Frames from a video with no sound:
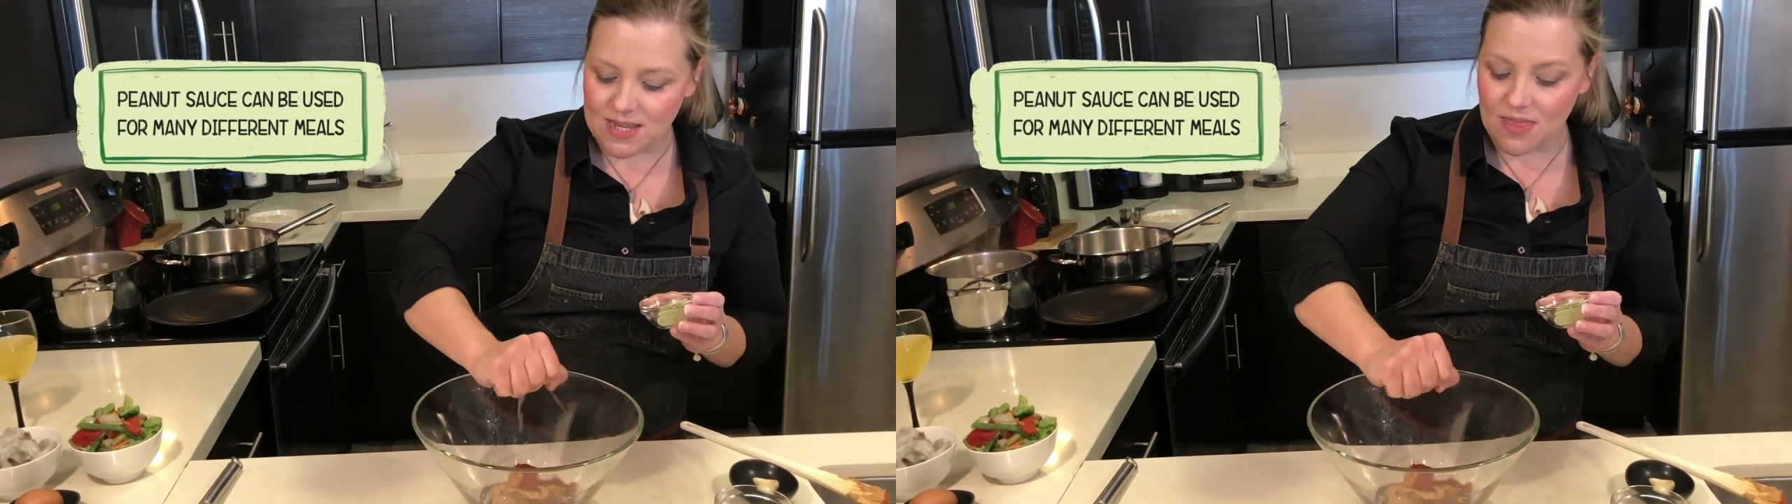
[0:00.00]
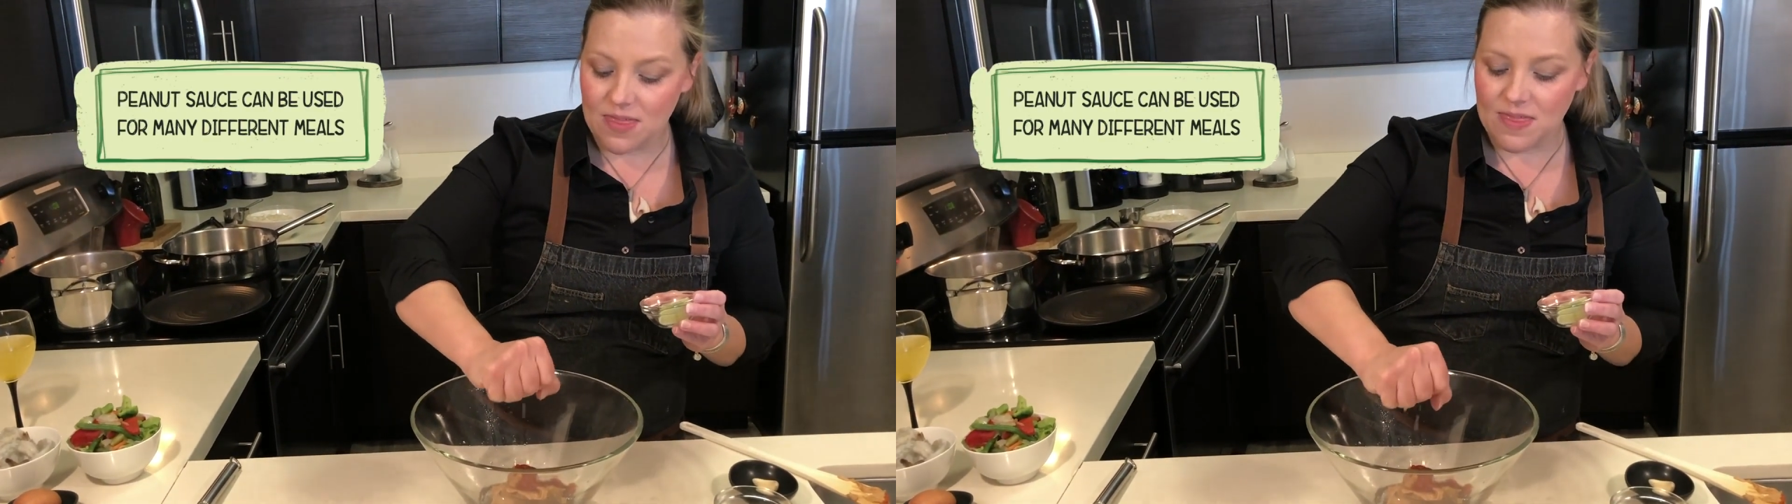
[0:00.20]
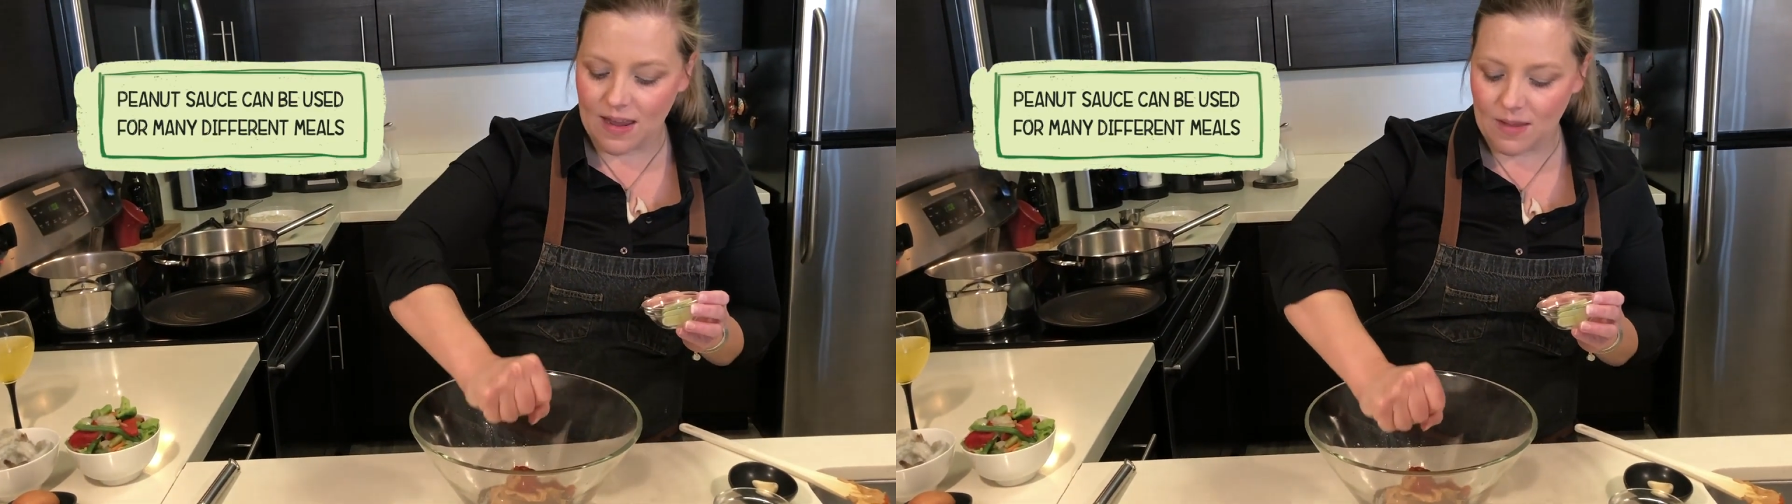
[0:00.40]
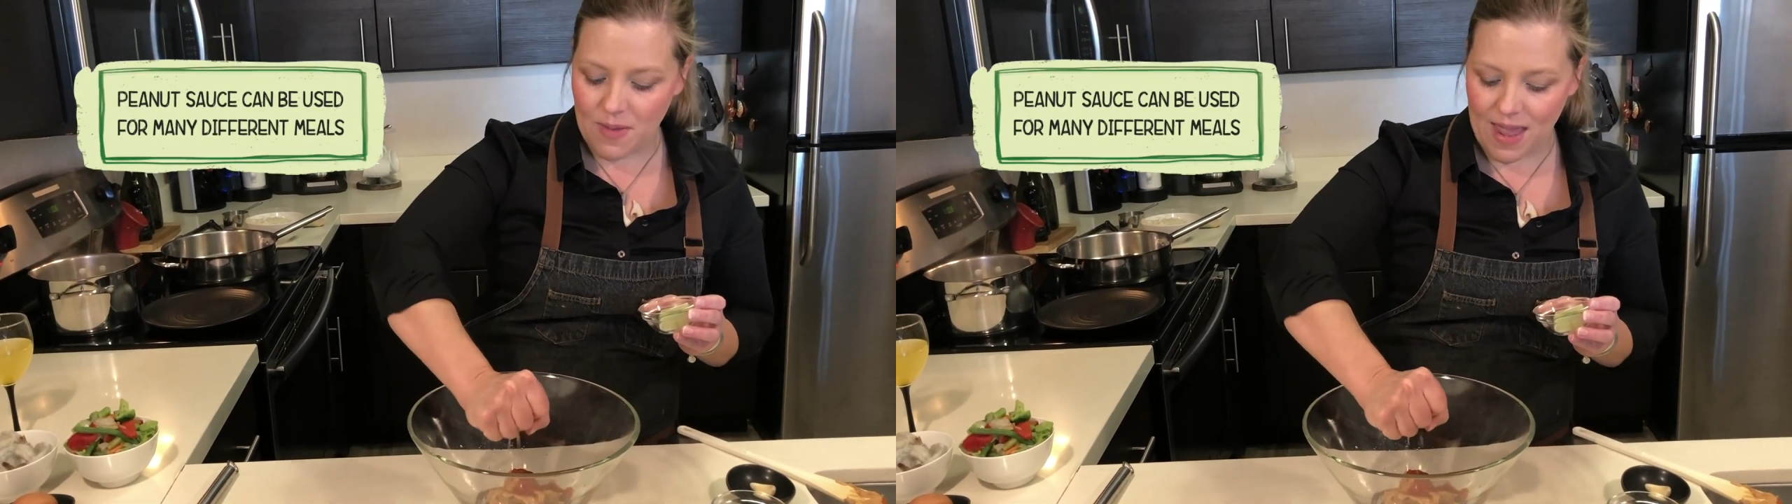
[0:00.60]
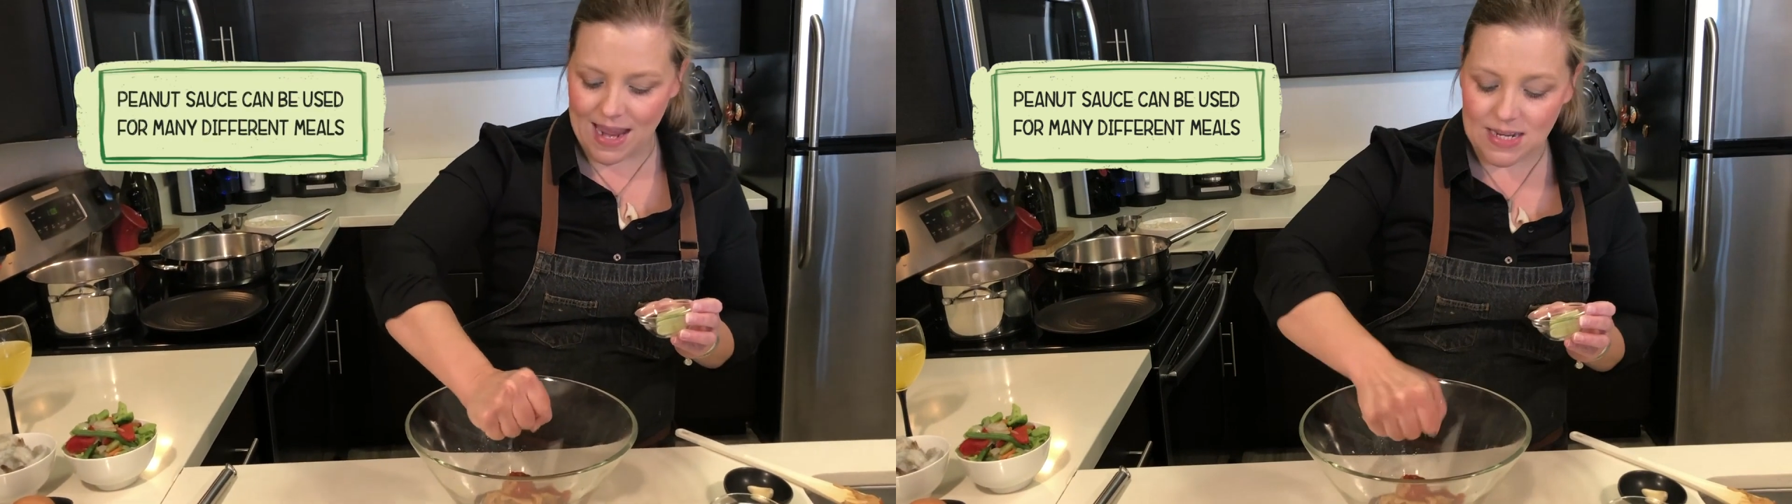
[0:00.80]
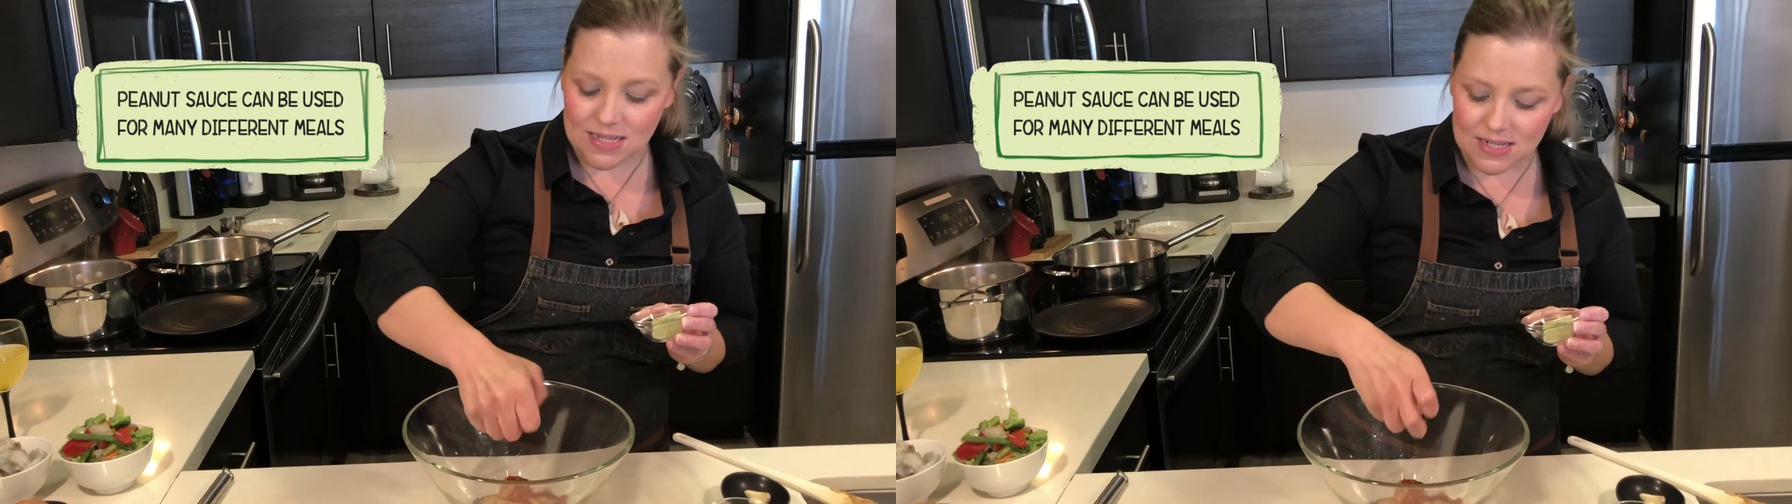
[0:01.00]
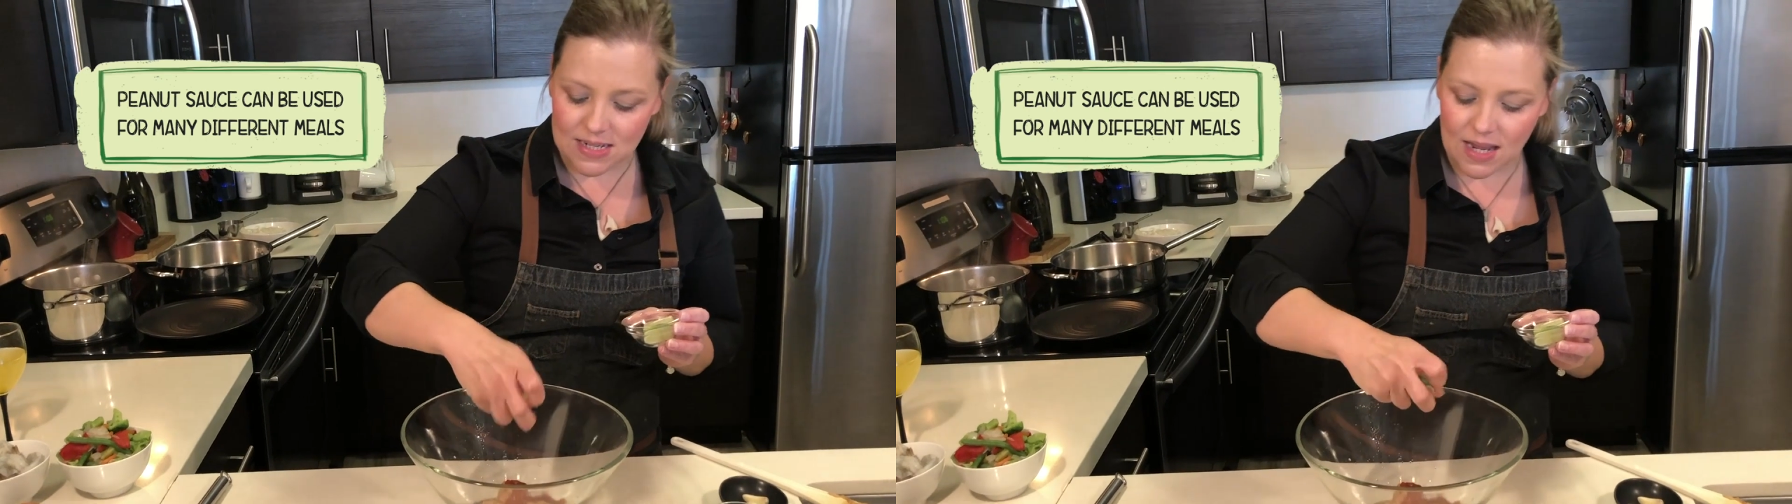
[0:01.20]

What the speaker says: a thick paste,